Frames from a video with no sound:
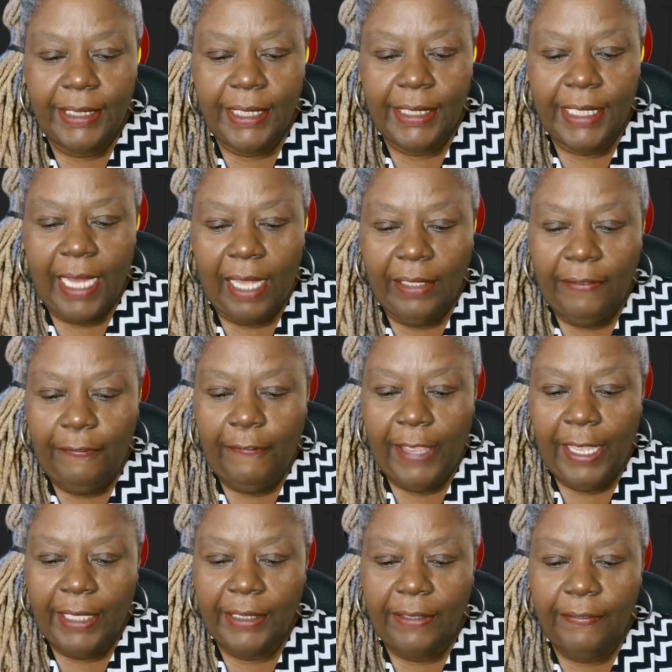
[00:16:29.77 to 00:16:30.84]
is not
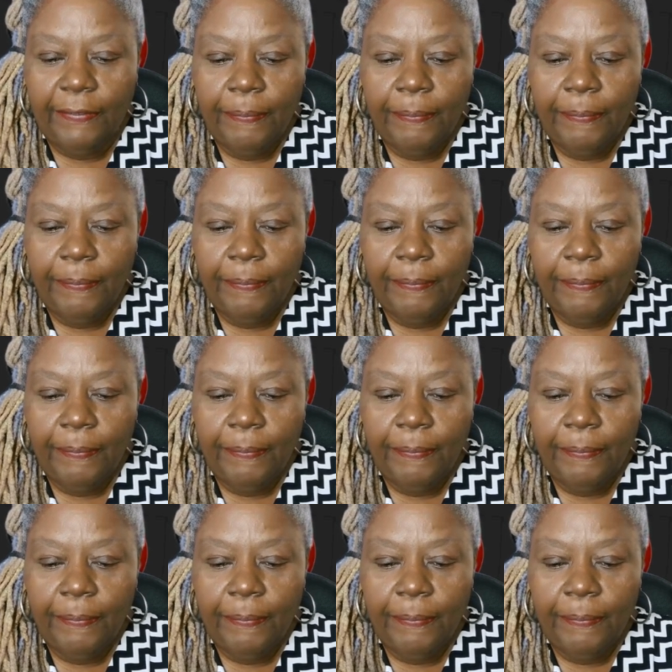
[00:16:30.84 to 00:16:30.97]
effective